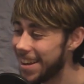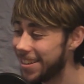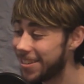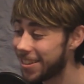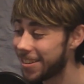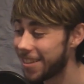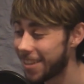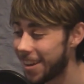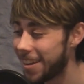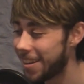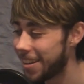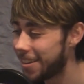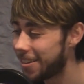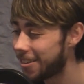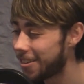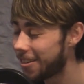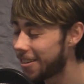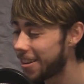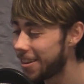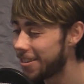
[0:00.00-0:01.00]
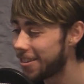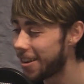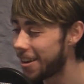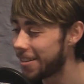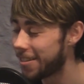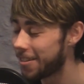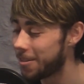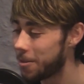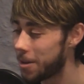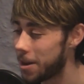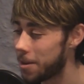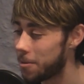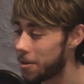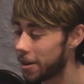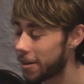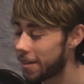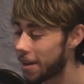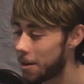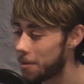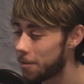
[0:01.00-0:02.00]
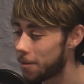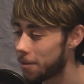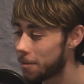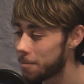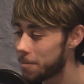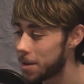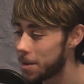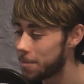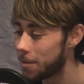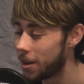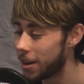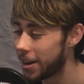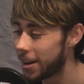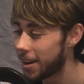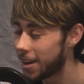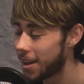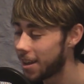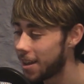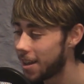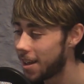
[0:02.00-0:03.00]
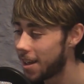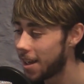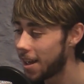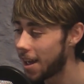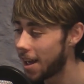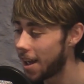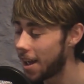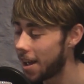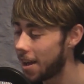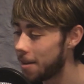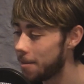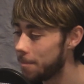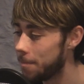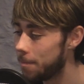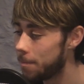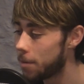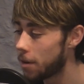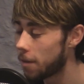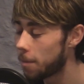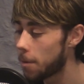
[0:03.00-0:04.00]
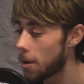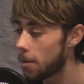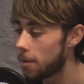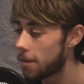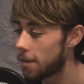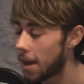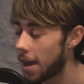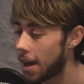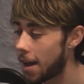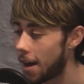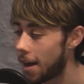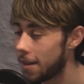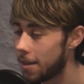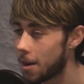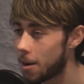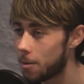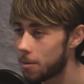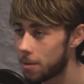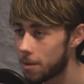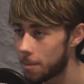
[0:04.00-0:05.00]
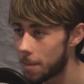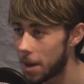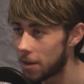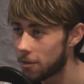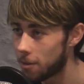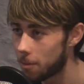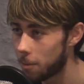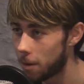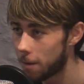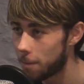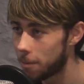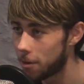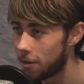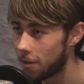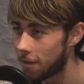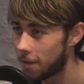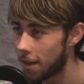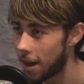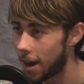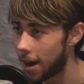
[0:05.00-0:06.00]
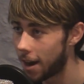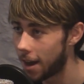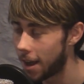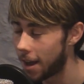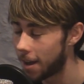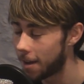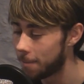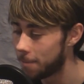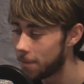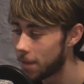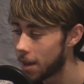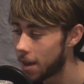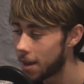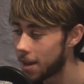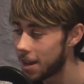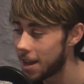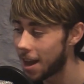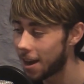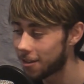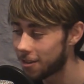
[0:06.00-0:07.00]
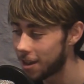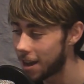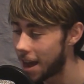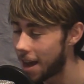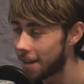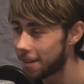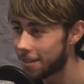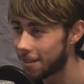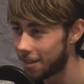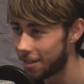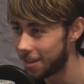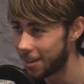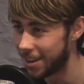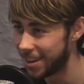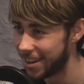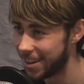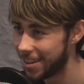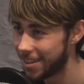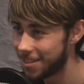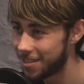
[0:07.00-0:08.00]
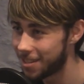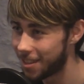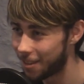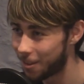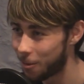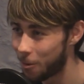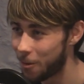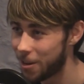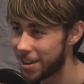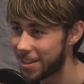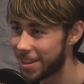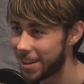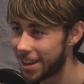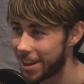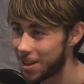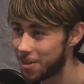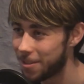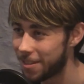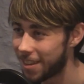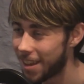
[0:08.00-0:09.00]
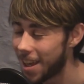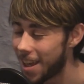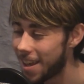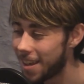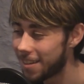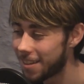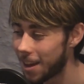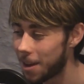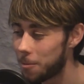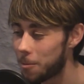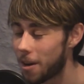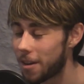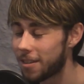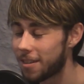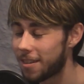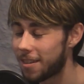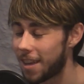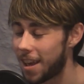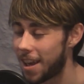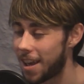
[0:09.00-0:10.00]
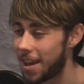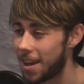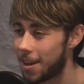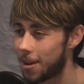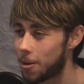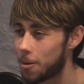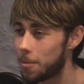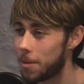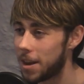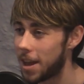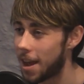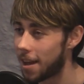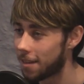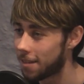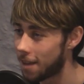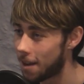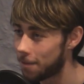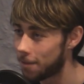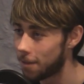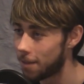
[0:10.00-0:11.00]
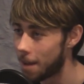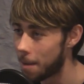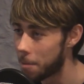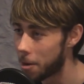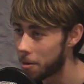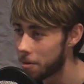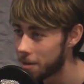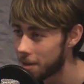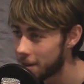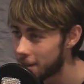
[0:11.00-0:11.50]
It's just interesting the way it works out for some people. Like, but I suppose I know you mentioned Whisper just there. He actually asked on the story thing. He was saying what's coming next after demo.